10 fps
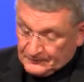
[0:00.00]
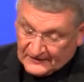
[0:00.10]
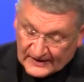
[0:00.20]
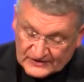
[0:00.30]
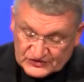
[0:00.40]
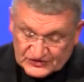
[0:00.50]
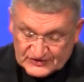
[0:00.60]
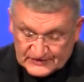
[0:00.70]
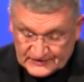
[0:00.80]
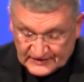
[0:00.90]
pledge
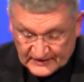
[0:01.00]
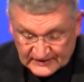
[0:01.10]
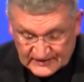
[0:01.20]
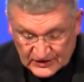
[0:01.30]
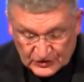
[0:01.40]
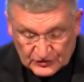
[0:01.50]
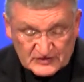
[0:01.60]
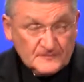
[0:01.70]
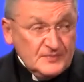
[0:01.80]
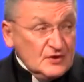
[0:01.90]
to continue
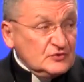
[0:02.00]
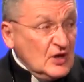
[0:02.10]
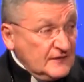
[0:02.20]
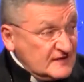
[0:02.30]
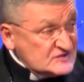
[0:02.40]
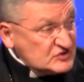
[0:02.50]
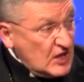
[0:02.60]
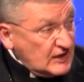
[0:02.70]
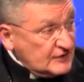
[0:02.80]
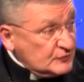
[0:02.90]
to build on the
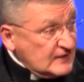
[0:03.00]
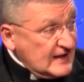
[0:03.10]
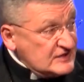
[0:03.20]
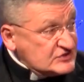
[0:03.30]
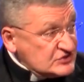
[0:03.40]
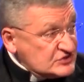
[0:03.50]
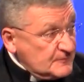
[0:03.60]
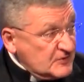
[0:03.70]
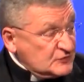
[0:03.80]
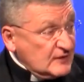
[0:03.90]
solid
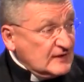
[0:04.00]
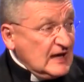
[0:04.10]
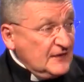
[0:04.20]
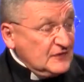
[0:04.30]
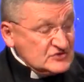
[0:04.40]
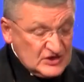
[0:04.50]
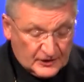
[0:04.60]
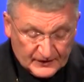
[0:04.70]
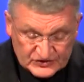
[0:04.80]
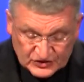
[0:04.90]
relationship between Catholic
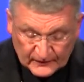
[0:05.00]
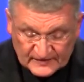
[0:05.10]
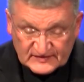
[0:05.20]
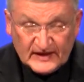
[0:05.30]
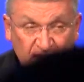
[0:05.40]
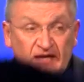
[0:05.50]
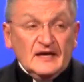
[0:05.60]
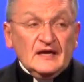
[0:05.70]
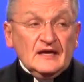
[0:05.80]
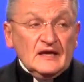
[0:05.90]
Charities
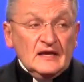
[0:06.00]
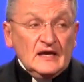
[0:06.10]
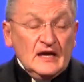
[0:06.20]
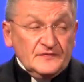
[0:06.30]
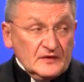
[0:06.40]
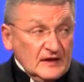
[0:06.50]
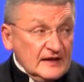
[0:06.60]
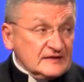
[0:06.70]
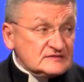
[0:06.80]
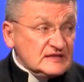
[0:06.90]
USA and the
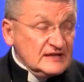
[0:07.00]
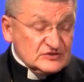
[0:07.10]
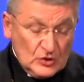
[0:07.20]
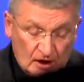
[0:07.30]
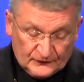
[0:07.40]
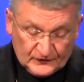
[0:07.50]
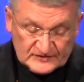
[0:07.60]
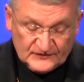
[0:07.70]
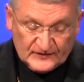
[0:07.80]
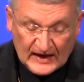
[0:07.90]
United States
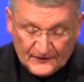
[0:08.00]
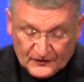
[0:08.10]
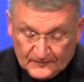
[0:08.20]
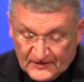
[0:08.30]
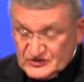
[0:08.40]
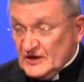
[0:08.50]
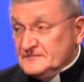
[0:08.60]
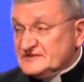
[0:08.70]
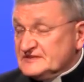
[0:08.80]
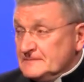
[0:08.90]
Conference of Catholic
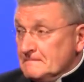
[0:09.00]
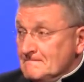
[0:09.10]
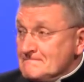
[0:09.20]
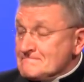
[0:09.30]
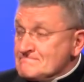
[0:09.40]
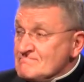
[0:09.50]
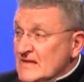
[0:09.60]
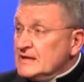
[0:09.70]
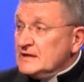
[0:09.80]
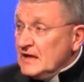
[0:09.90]
Bishops.
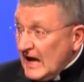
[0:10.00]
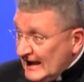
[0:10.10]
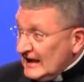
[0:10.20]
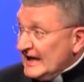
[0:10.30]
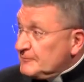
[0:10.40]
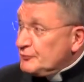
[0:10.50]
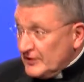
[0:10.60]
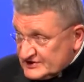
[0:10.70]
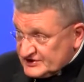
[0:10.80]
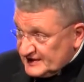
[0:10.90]
I like
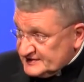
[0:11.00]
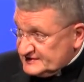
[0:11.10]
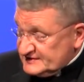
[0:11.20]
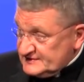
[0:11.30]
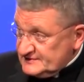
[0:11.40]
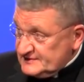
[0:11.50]
bridges.